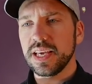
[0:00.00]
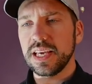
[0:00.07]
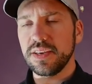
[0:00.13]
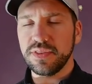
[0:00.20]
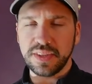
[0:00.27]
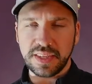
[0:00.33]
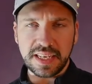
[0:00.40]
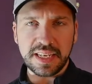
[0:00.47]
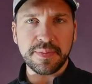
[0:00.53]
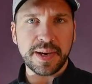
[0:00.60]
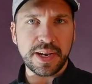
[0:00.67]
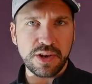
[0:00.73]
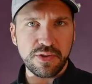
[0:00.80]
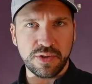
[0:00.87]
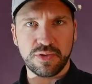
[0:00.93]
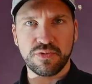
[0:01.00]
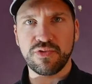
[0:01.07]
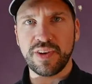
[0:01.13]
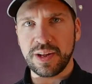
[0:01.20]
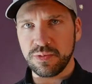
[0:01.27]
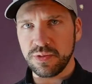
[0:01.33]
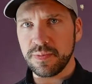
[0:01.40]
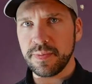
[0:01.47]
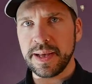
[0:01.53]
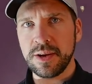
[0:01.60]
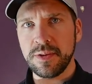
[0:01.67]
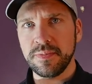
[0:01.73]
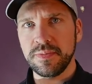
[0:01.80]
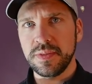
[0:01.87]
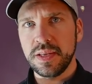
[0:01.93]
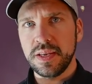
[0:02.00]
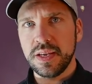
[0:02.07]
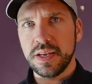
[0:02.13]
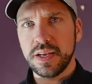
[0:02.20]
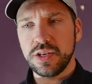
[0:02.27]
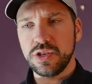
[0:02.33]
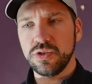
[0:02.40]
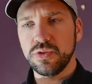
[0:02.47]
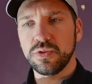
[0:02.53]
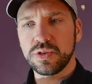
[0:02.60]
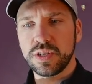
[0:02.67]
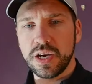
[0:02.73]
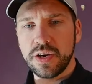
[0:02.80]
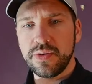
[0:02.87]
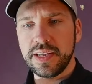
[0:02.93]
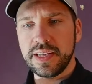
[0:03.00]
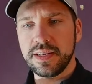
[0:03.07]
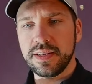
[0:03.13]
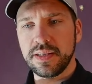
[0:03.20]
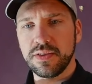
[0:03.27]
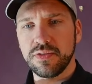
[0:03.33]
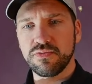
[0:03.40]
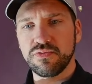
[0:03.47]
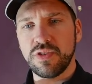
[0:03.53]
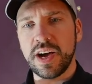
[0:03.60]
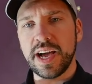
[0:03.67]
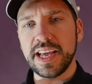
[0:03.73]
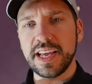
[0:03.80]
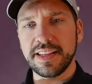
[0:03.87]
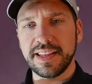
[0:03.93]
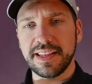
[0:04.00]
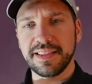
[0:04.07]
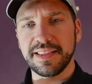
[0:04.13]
If you think about you're on a roundabout, you're going right and then